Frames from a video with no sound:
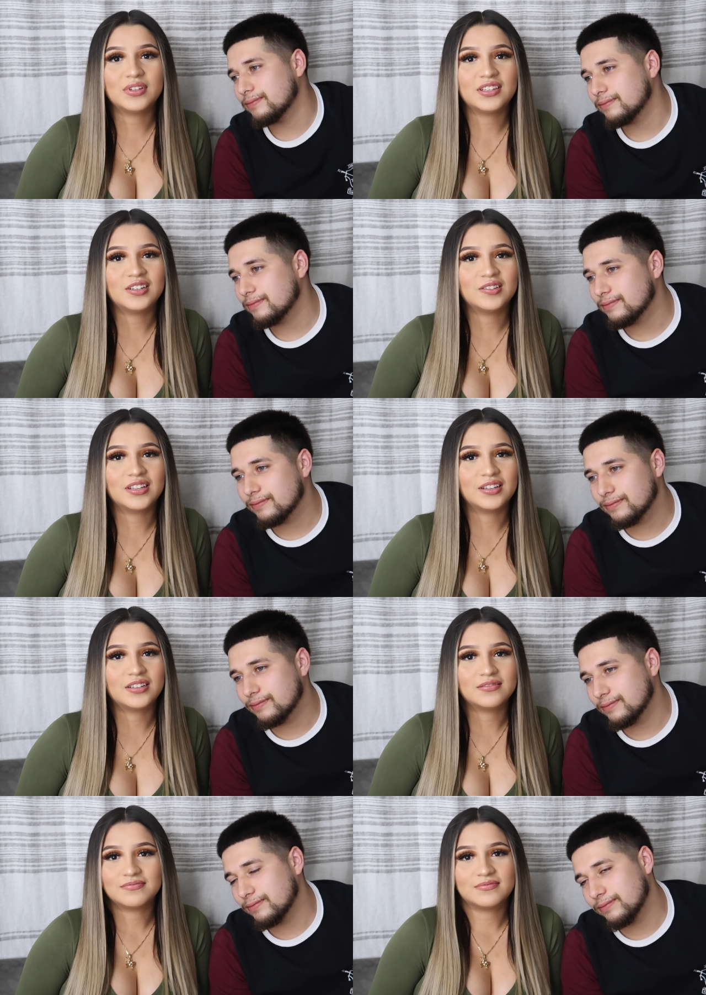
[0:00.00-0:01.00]
Speaker 1: with you know
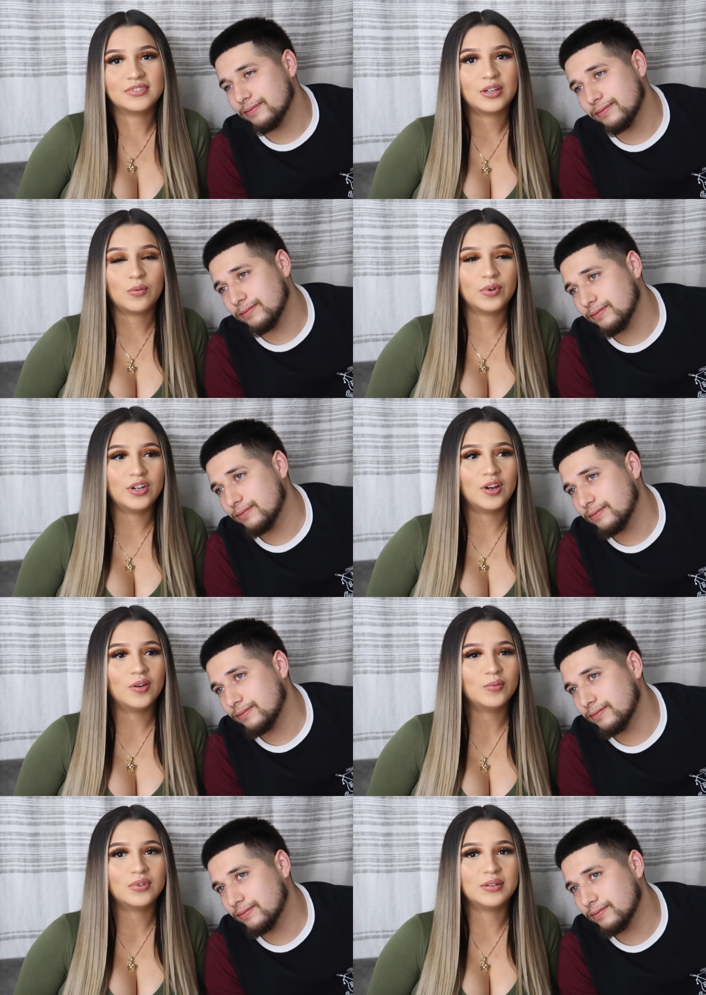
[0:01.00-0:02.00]
like we
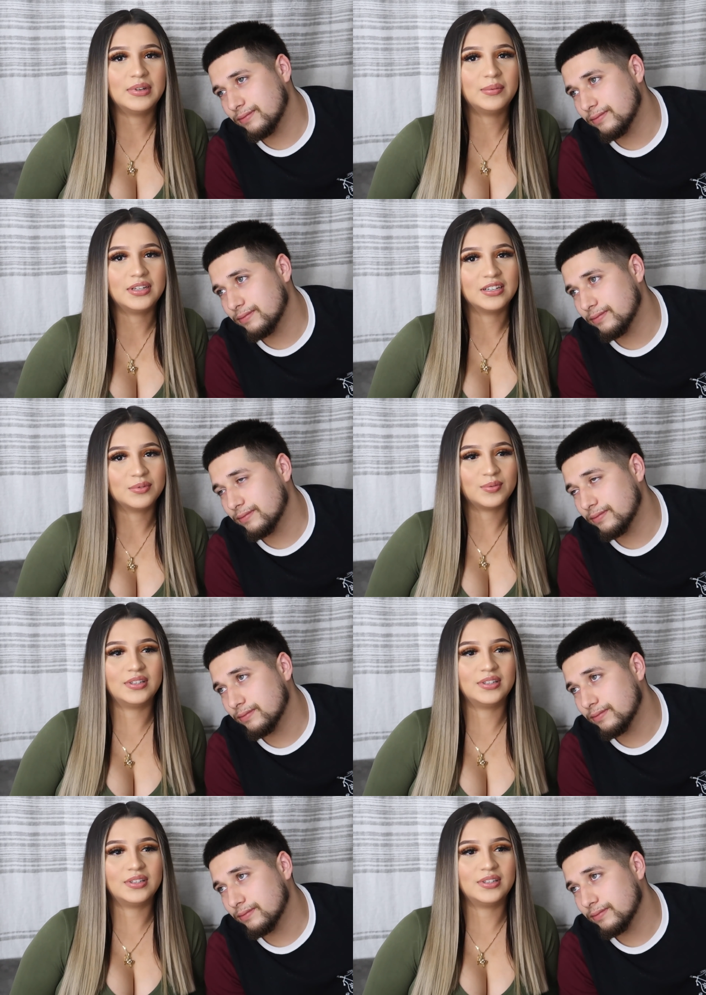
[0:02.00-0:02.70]
know what a baby comes